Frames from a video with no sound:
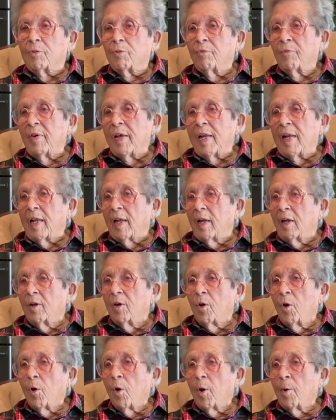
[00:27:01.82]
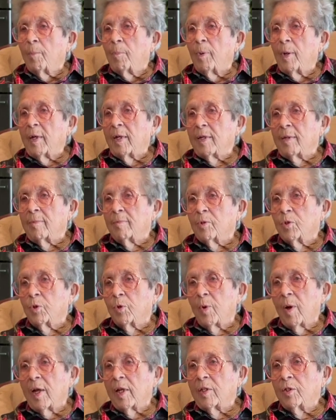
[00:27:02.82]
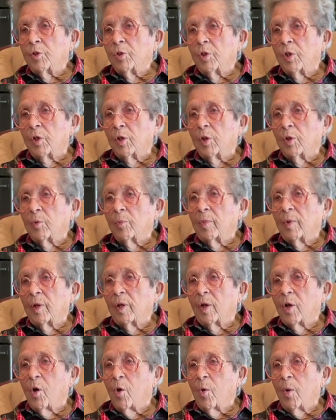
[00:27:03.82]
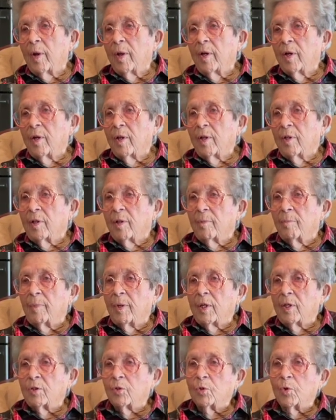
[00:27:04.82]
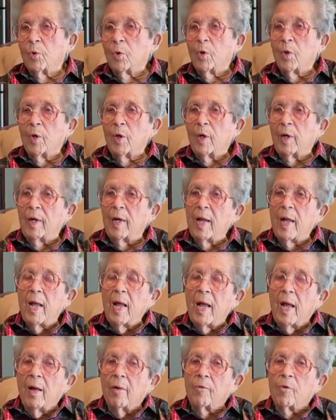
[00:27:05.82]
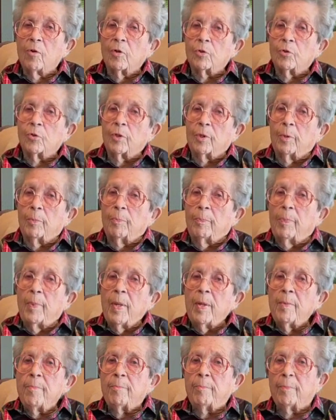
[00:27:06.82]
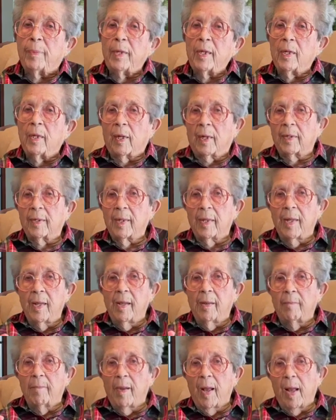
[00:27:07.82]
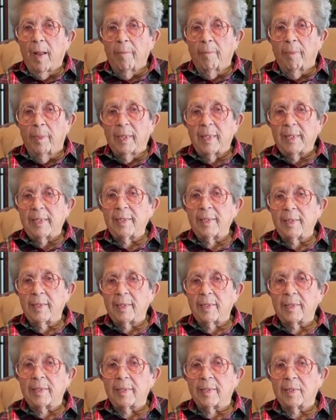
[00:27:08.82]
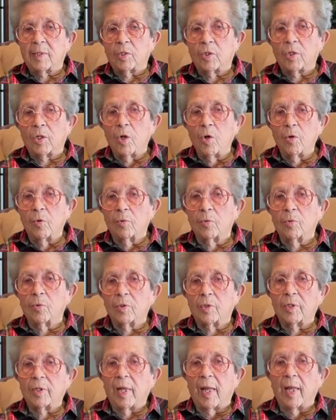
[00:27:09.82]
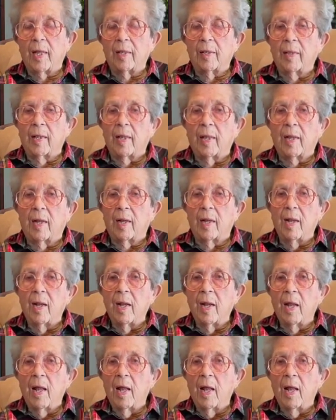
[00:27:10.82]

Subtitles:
funny, Laura Putnam's grandchildren would go into the Bear store, and of course it'd been built by placing stones and then